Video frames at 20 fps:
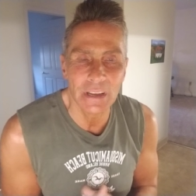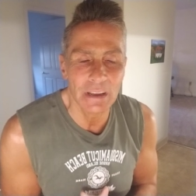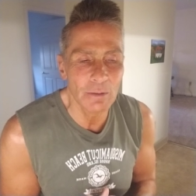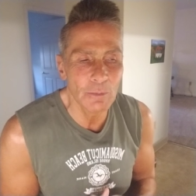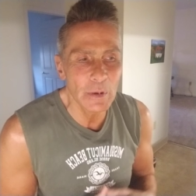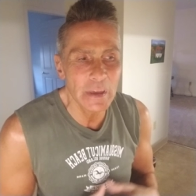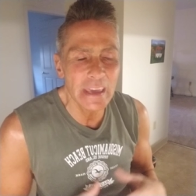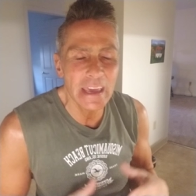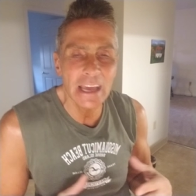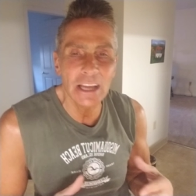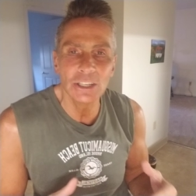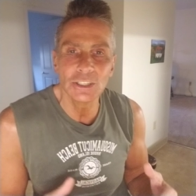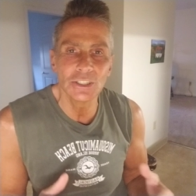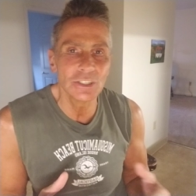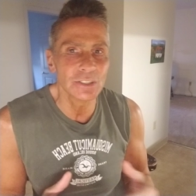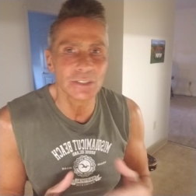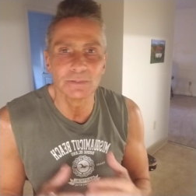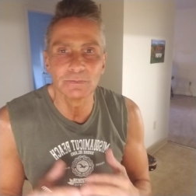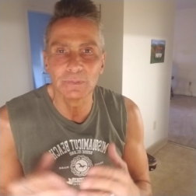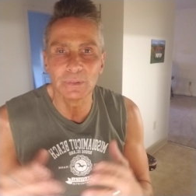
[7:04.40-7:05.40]
Eh, we can't
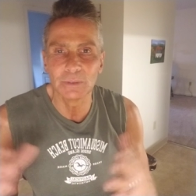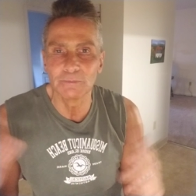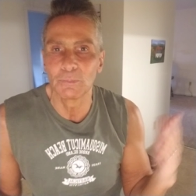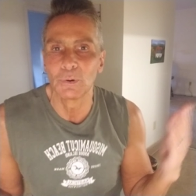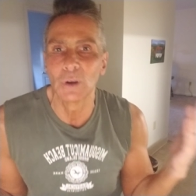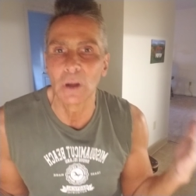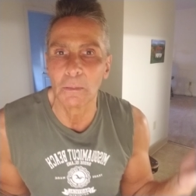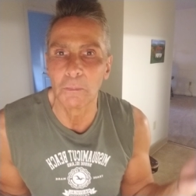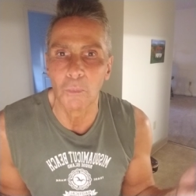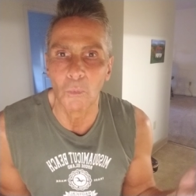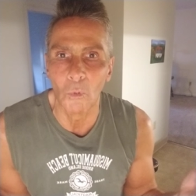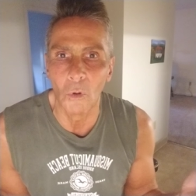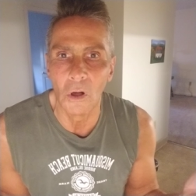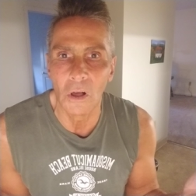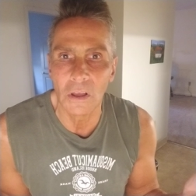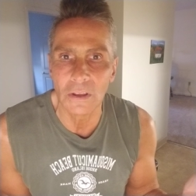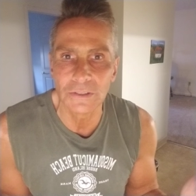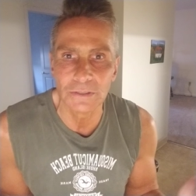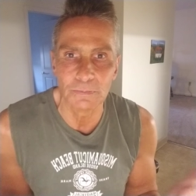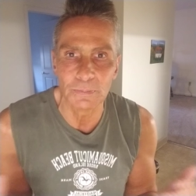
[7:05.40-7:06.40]
just put up
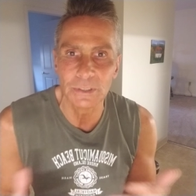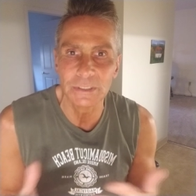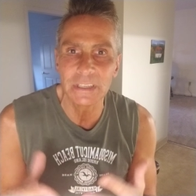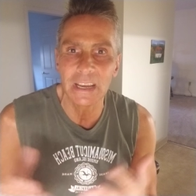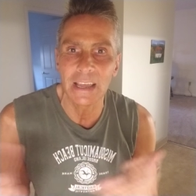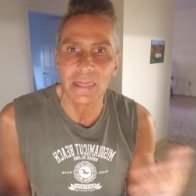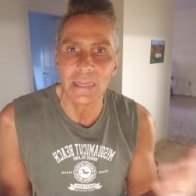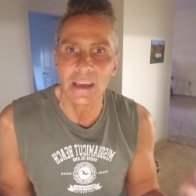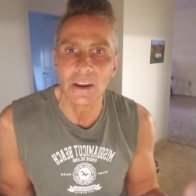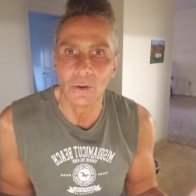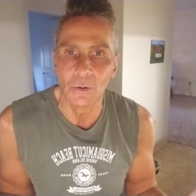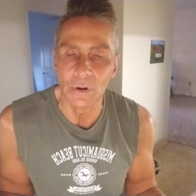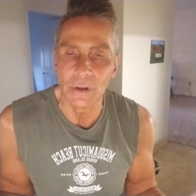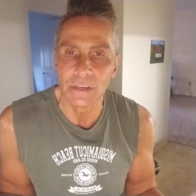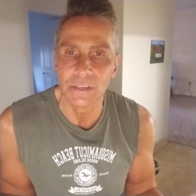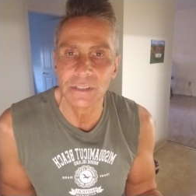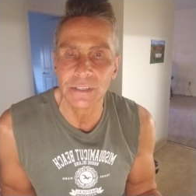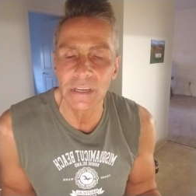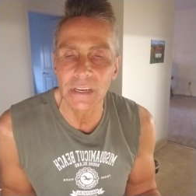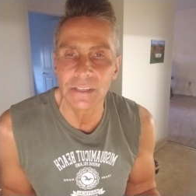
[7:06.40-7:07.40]
walls and pretend they don't
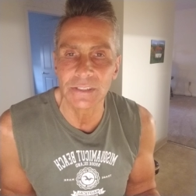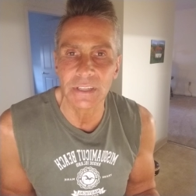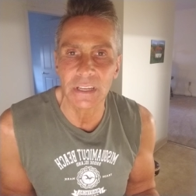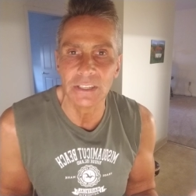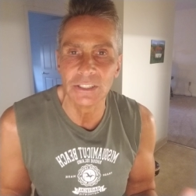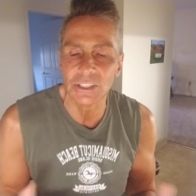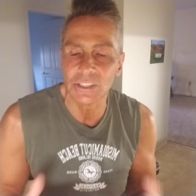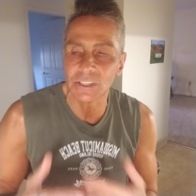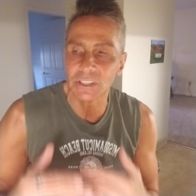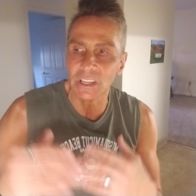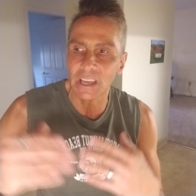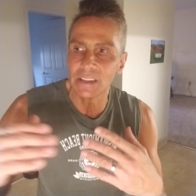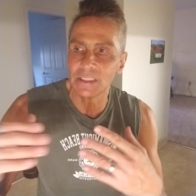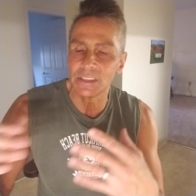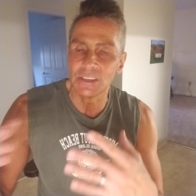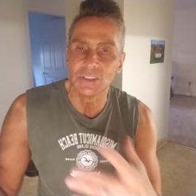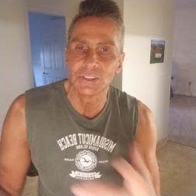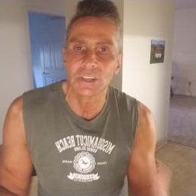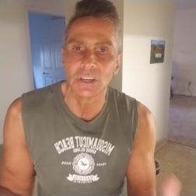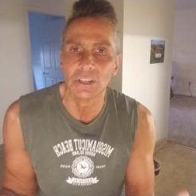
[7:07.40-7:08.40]
exist and just let
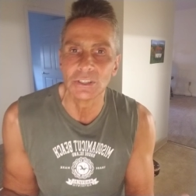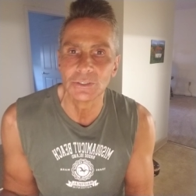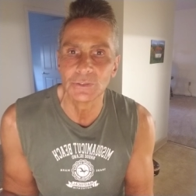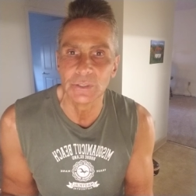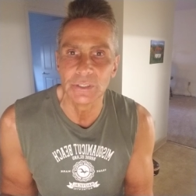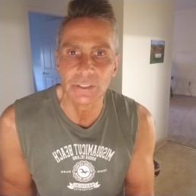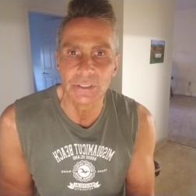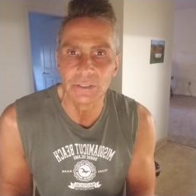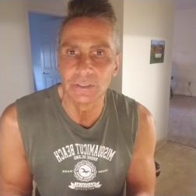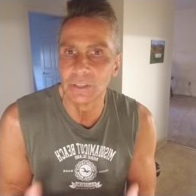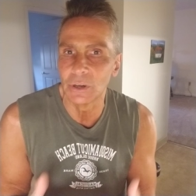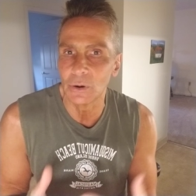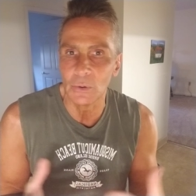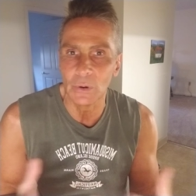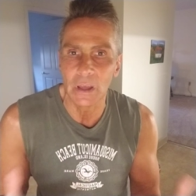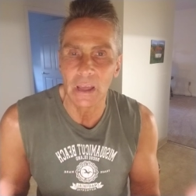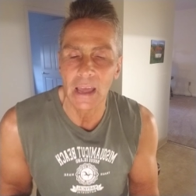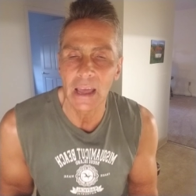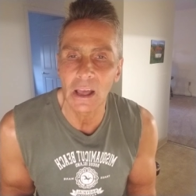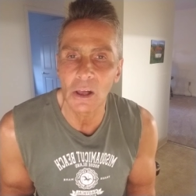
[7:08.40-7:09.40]
these countries go
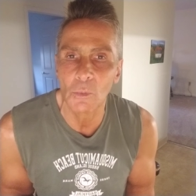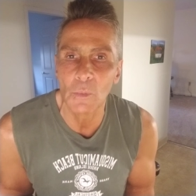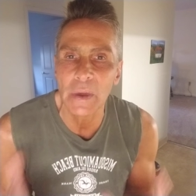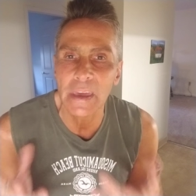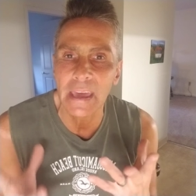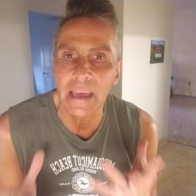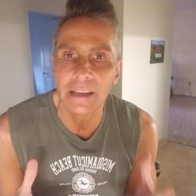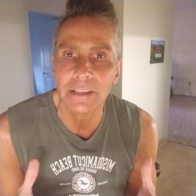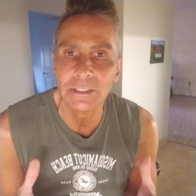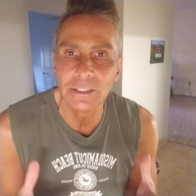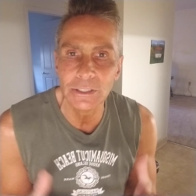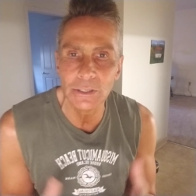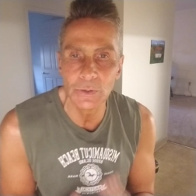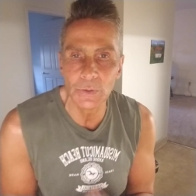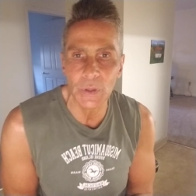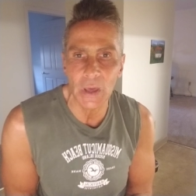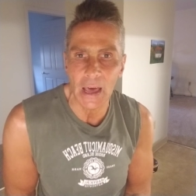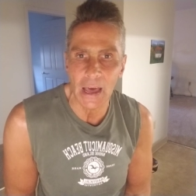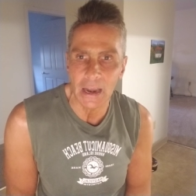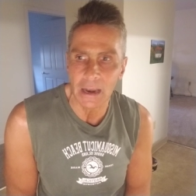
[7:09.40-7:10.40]
to hell. We can't do
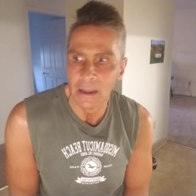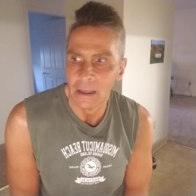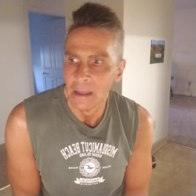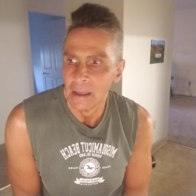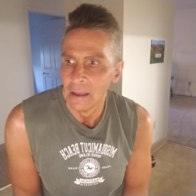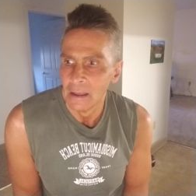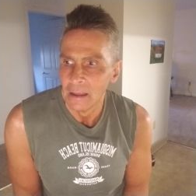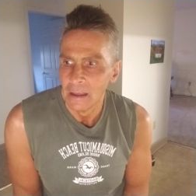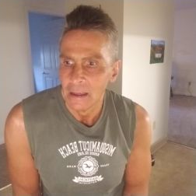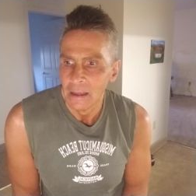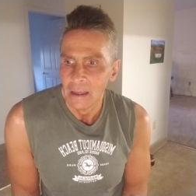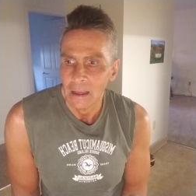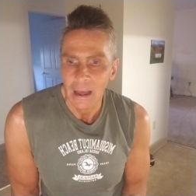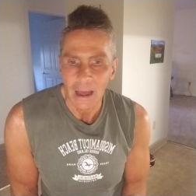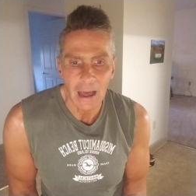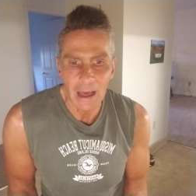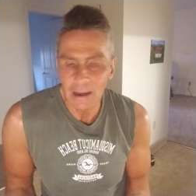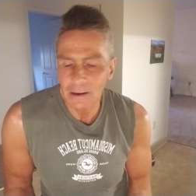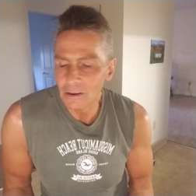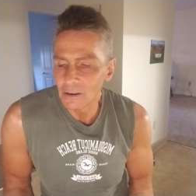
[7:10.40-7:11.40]
that.
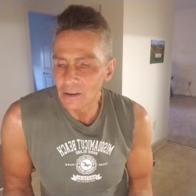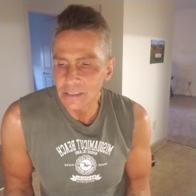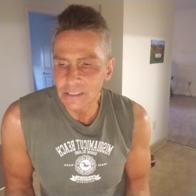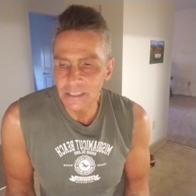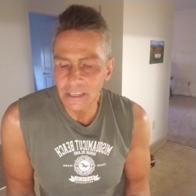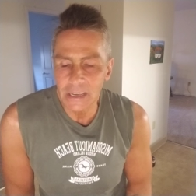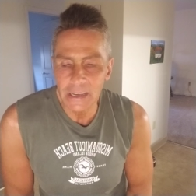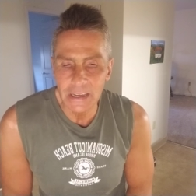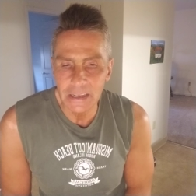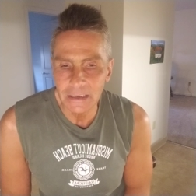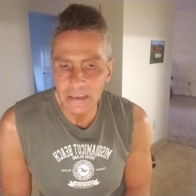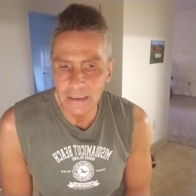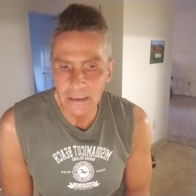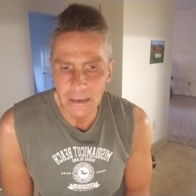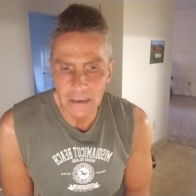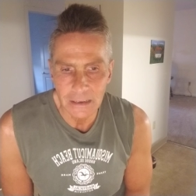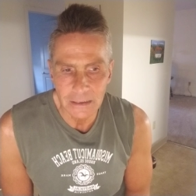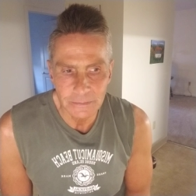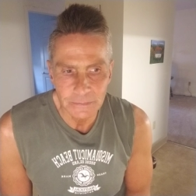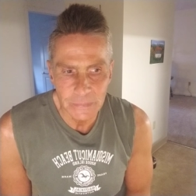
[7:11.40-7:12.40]
I don't know. It's like
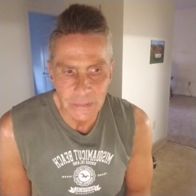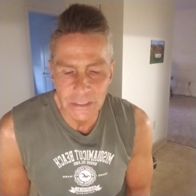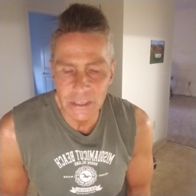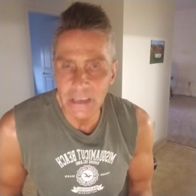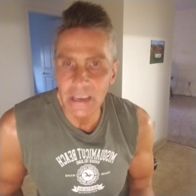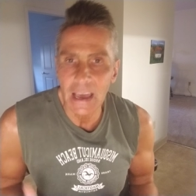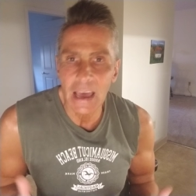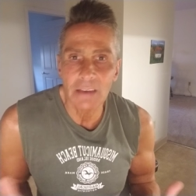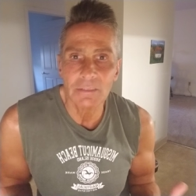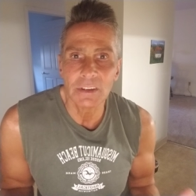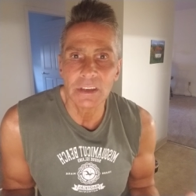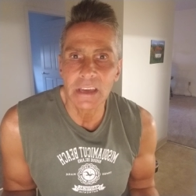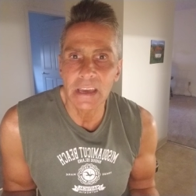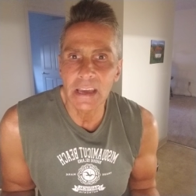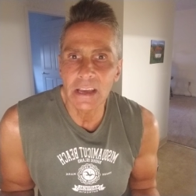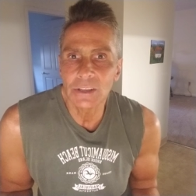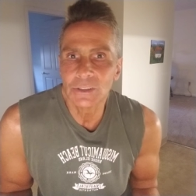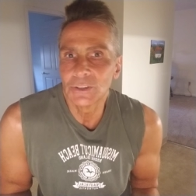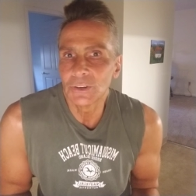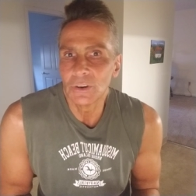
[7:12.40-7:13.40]
uh, it's like having
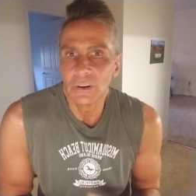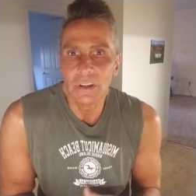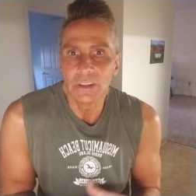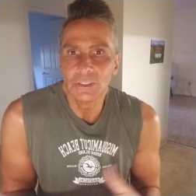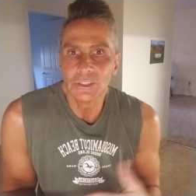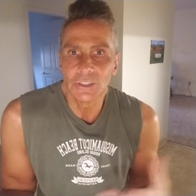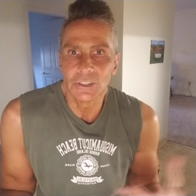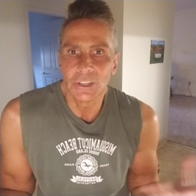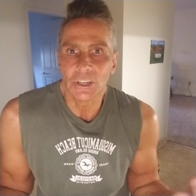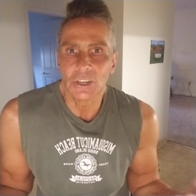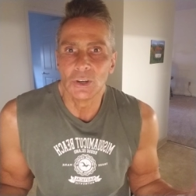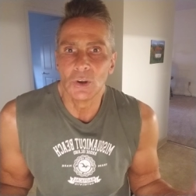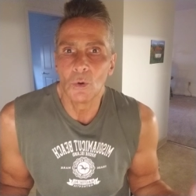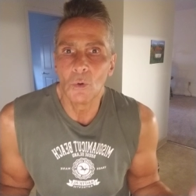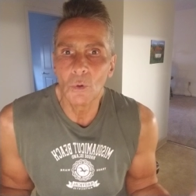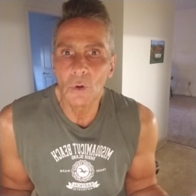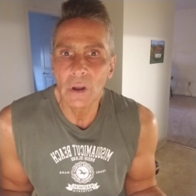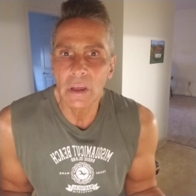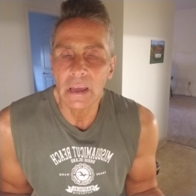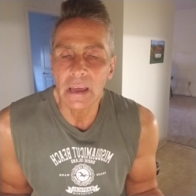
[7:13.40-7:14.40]
cancer and just
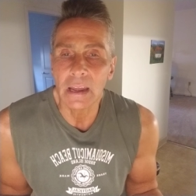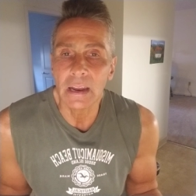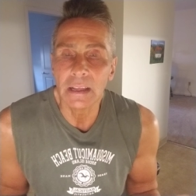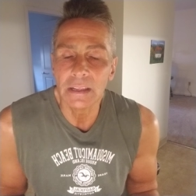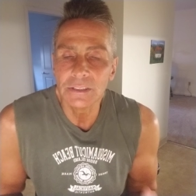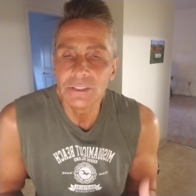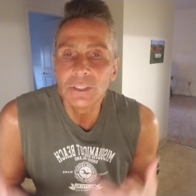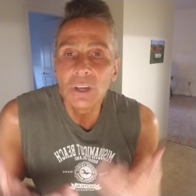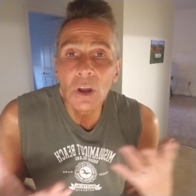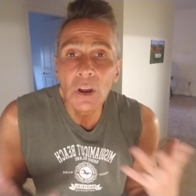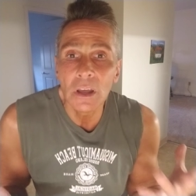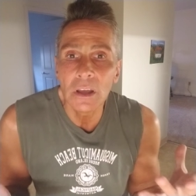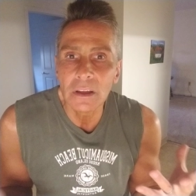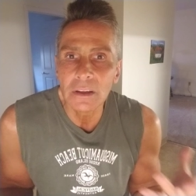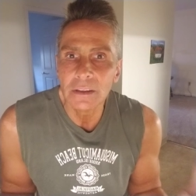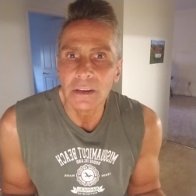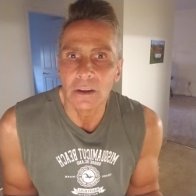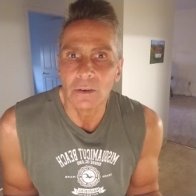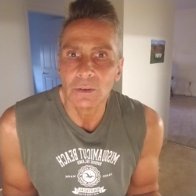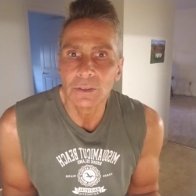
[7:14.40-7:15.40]
ignoring it. It's gonna,
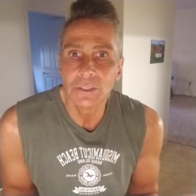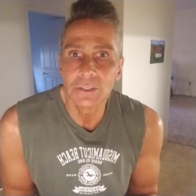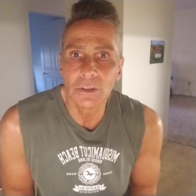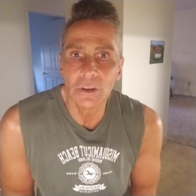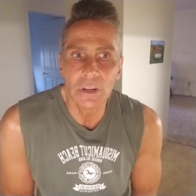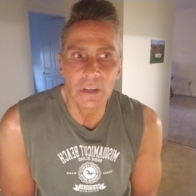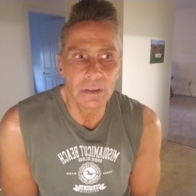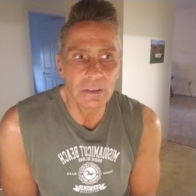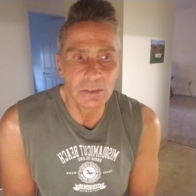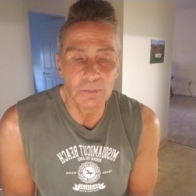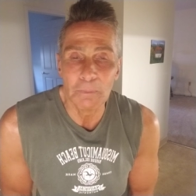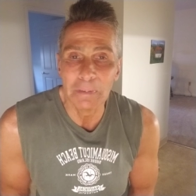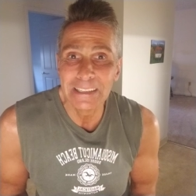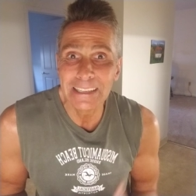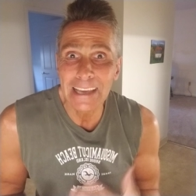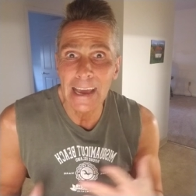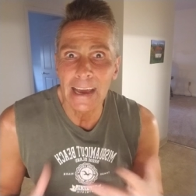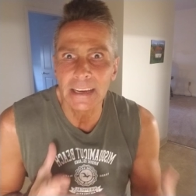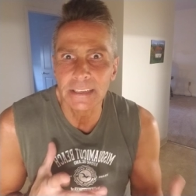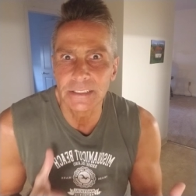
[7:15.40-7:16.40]
you know, it's gonna
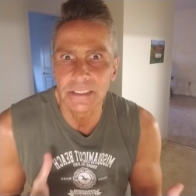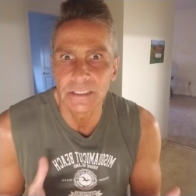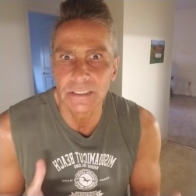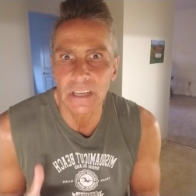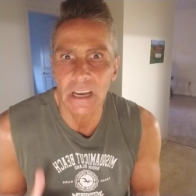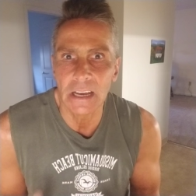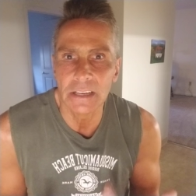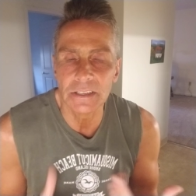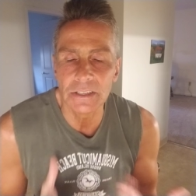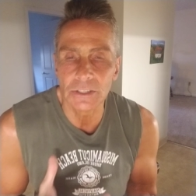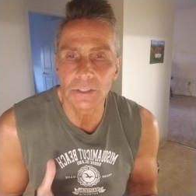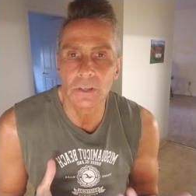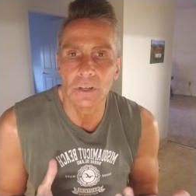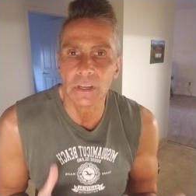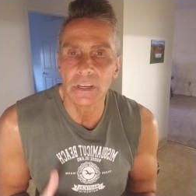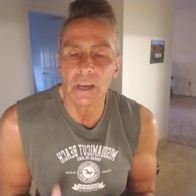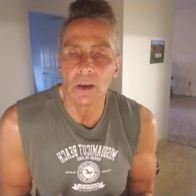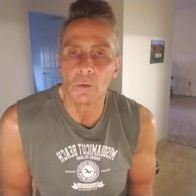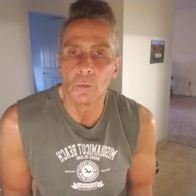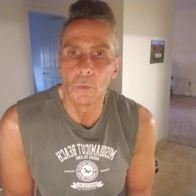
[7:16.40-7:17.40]
metastasize. It's
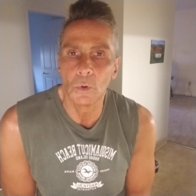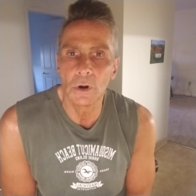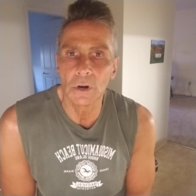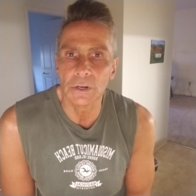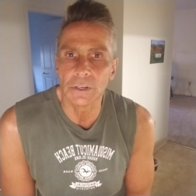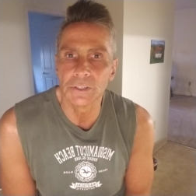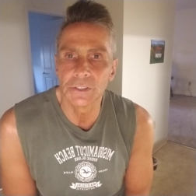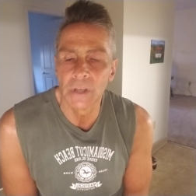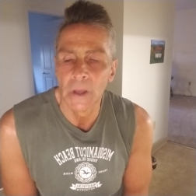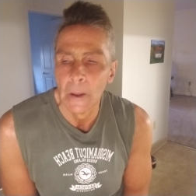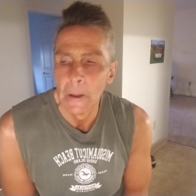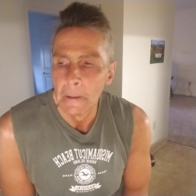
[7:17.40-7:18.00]
gonna get worse.